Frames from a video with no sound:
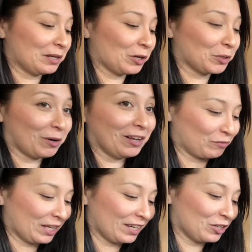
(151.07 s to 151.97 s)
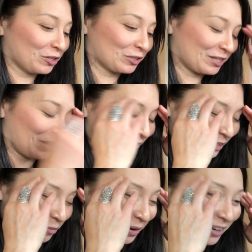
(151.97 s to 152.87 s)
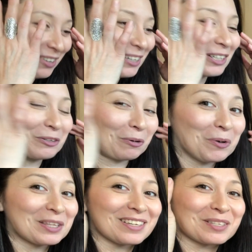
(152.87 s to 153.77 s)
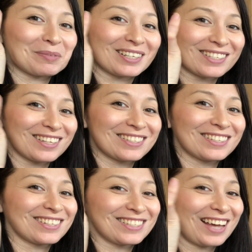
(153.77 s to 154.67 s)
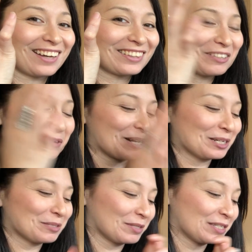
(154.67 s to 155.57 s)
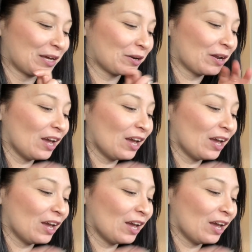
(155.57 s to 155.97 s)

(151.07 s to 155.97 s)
Now you're probably thinking to yourself, like, where are you gonna grow this? Because that's the exact thing my husband said.